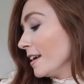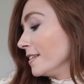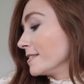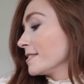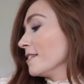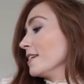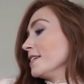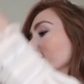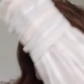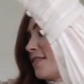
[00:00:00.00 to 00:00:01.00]

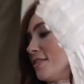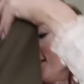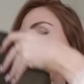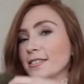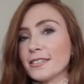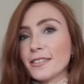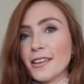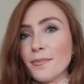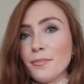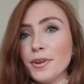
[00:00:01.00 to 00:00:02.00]
inside this
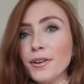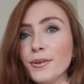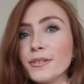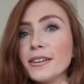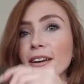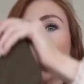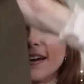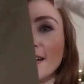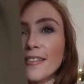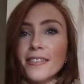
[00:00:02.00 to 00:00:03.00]
beauty.
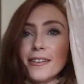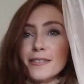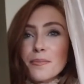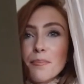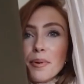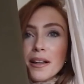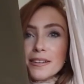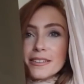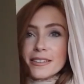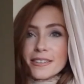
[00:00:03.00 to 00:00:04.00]
This
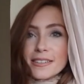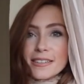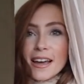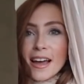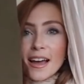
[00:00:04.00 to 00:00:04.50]
belted